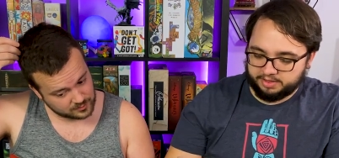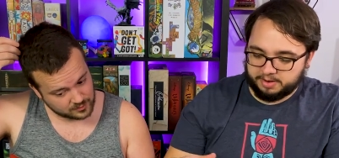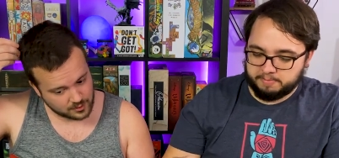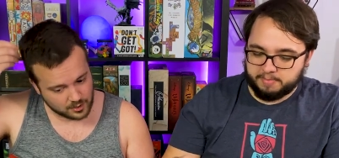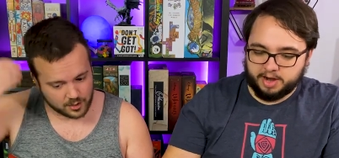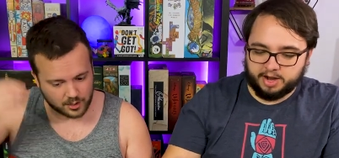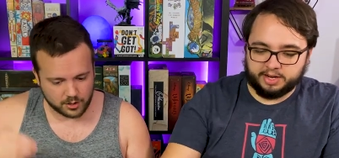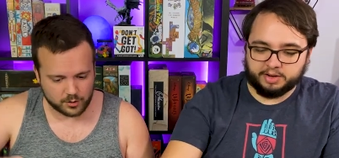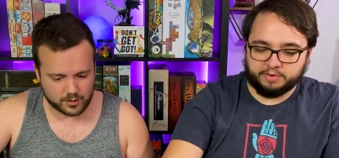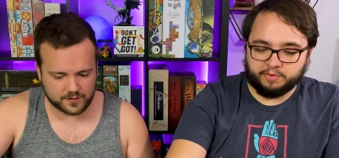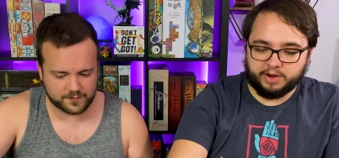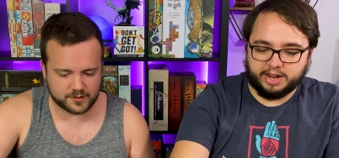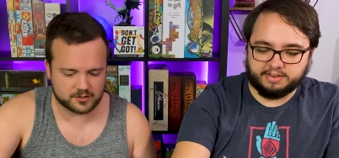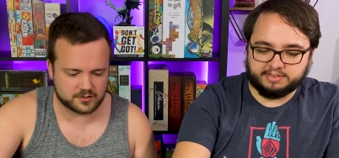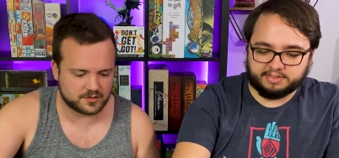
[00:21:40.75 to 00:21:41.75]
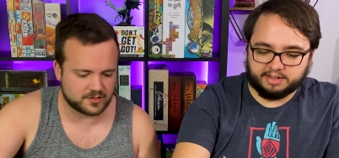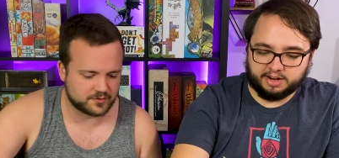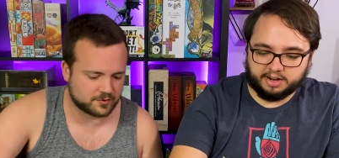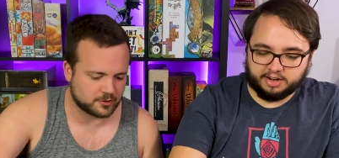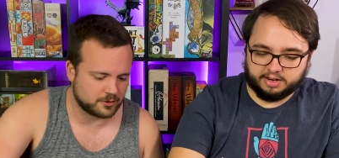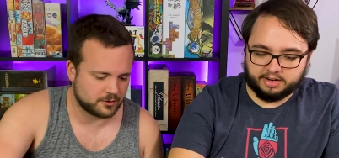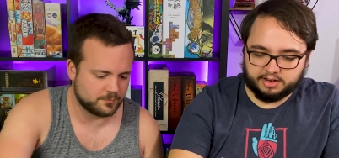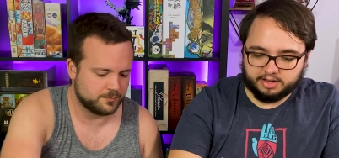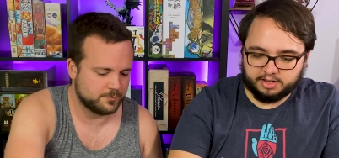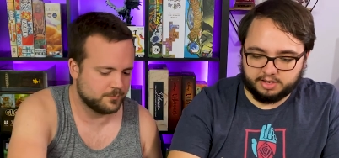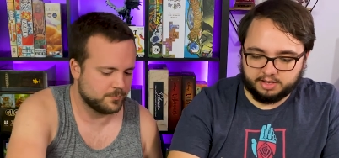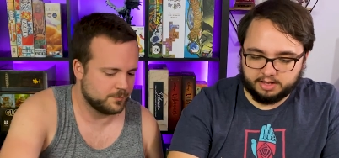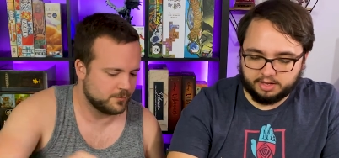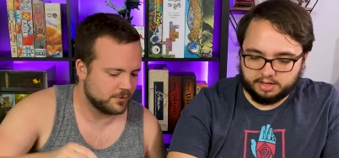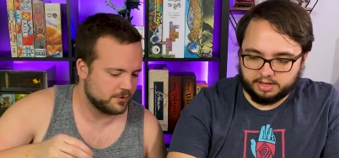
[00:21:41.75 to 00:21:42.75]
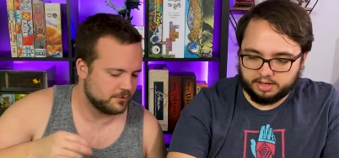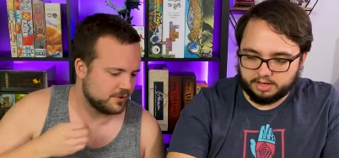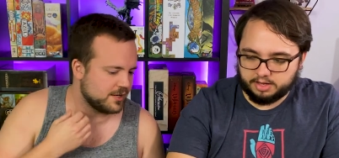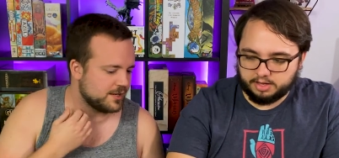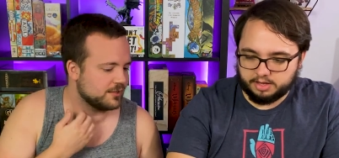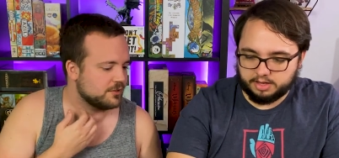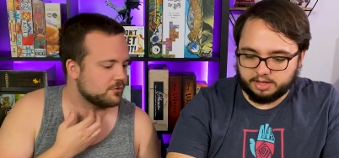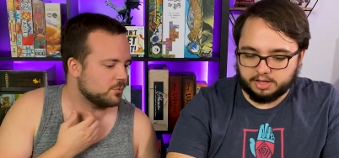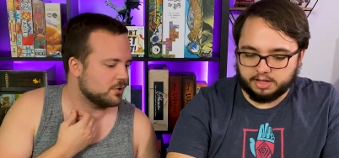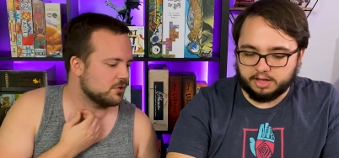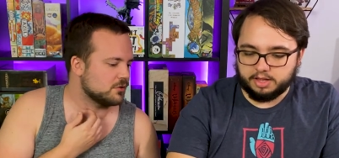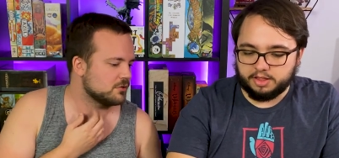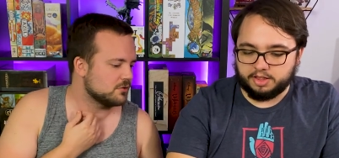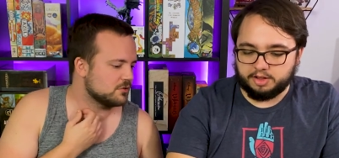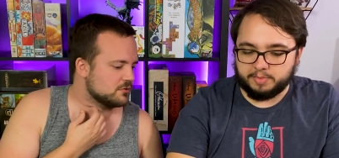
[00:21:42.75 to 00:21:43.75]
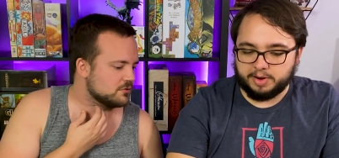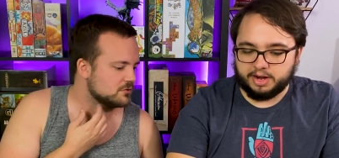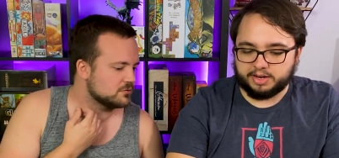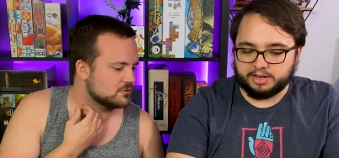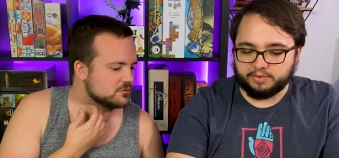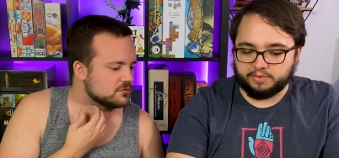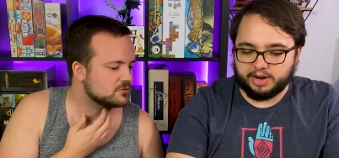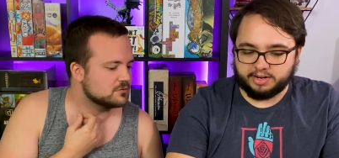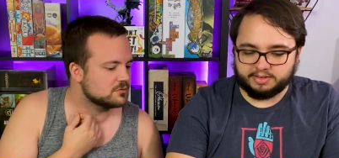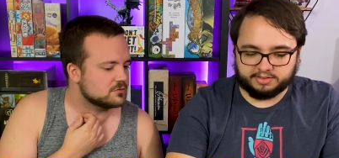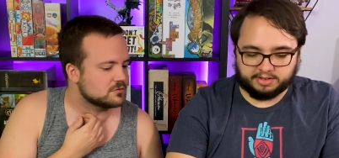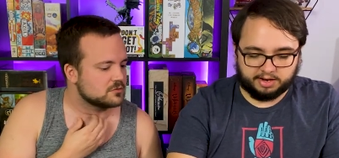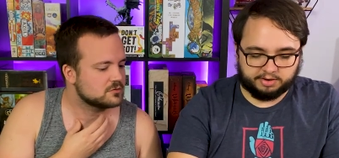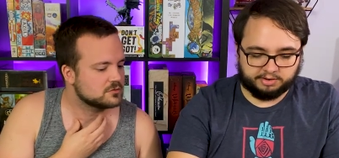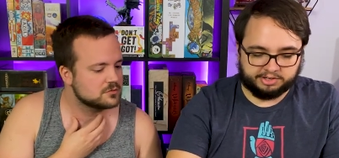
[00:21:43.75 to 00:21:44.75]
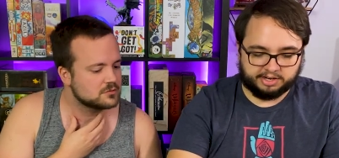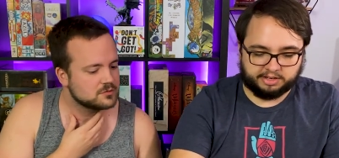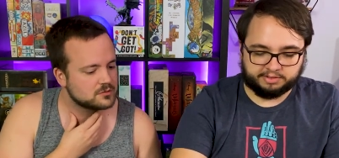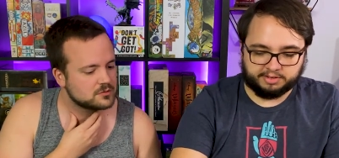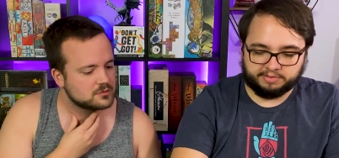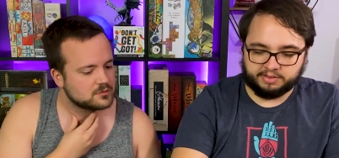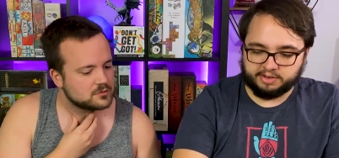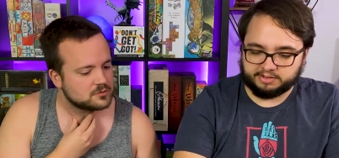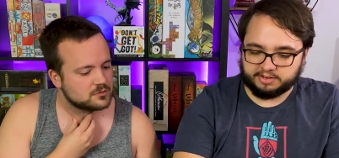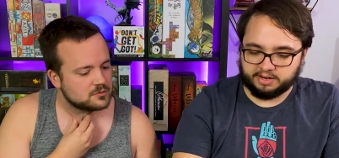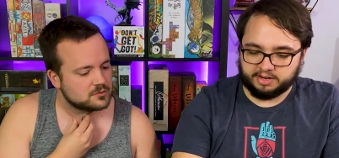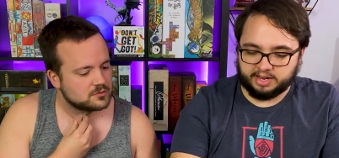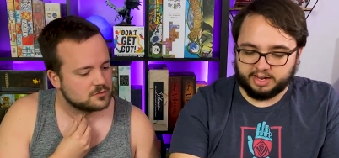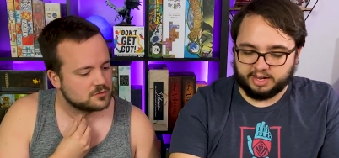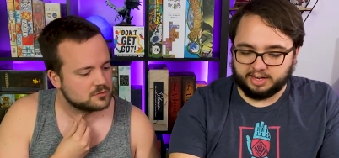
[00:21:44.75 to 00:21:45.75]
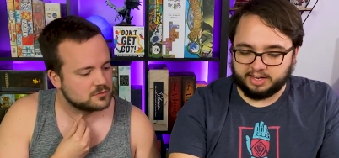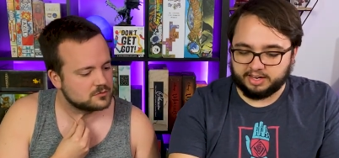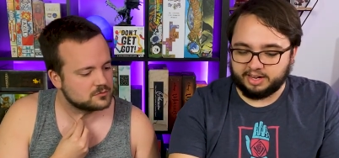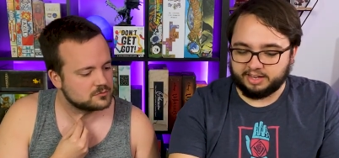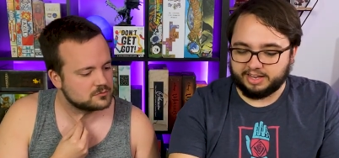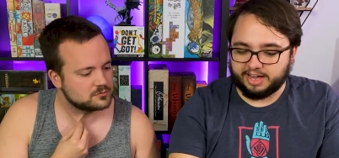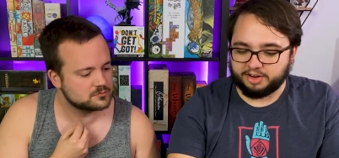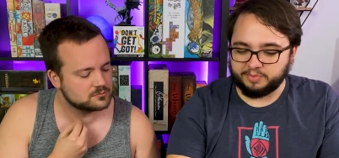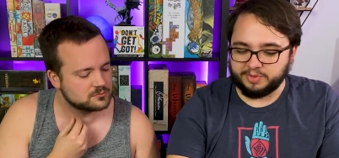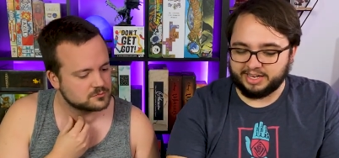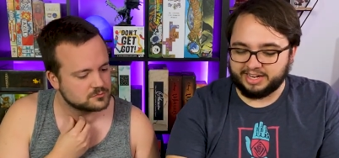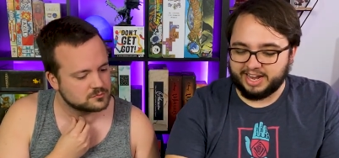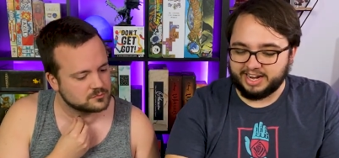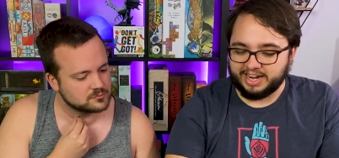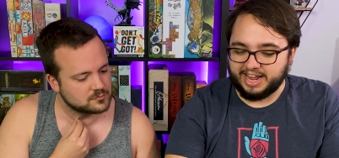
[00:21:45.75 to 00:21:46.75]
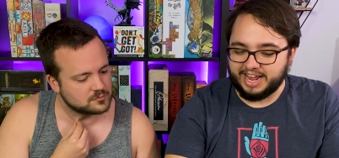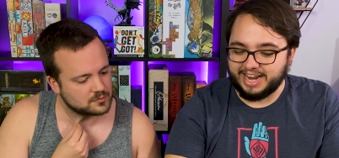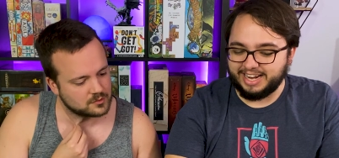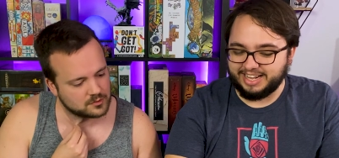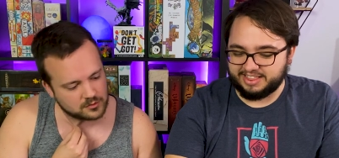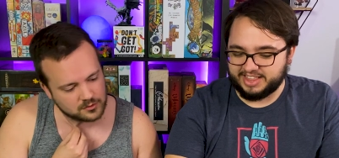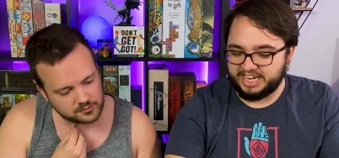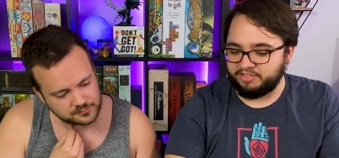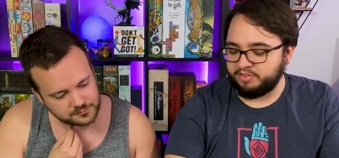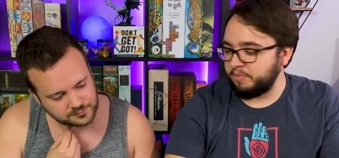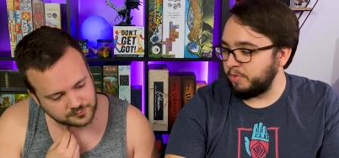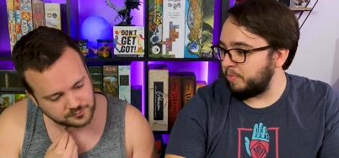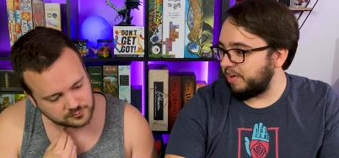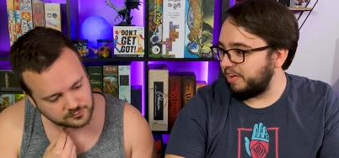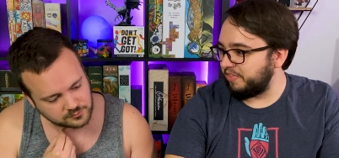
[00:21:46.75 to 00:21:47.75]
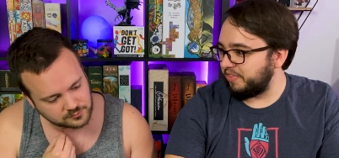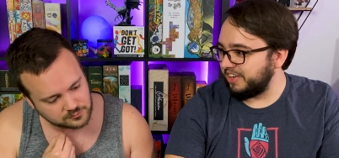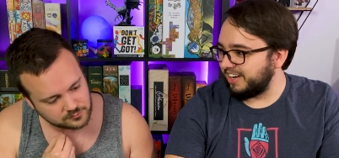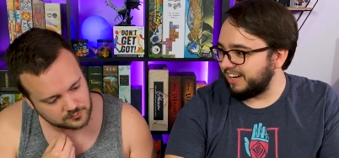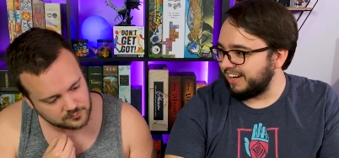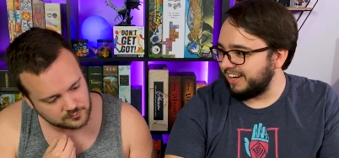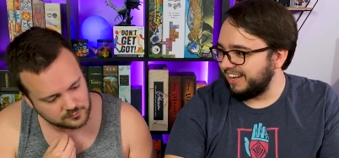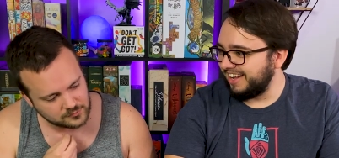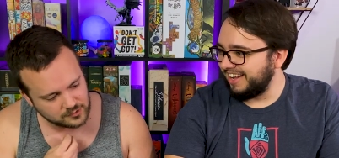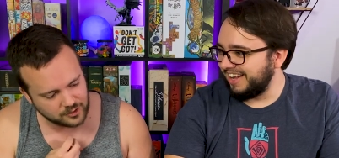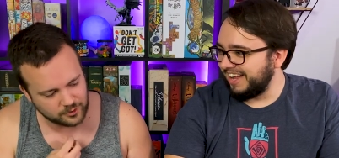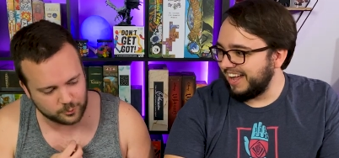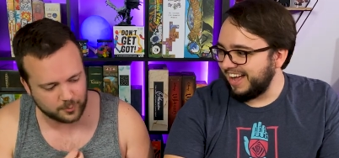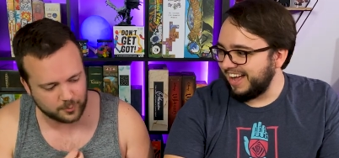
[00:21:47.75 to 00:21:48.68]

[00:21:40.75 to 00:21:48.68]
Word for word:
Speaker 1: the oh, American oh, I Redstart. to discard
Speaker 2: a, an egg as well.
Speaker 1: The American Redstart, which I also have to discard an egg, allows me to gain anything from the bird feeder. Oh